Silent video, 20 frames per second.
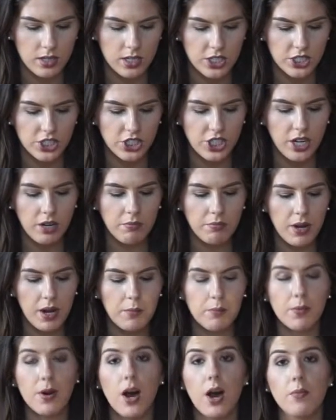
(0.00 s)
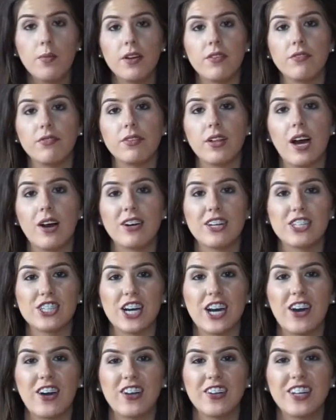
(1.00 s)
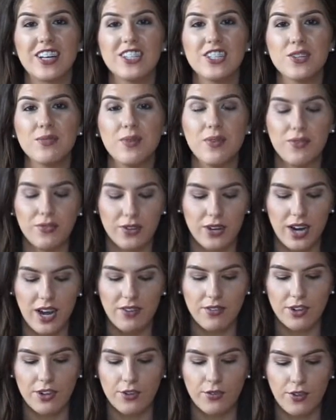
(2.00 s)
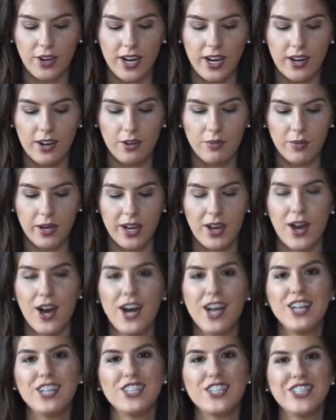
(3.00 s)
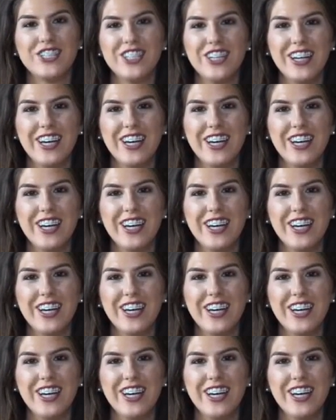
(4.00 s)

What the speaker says: Champagne Pop and Flower Child. That took me forever to read. Oh my gosh.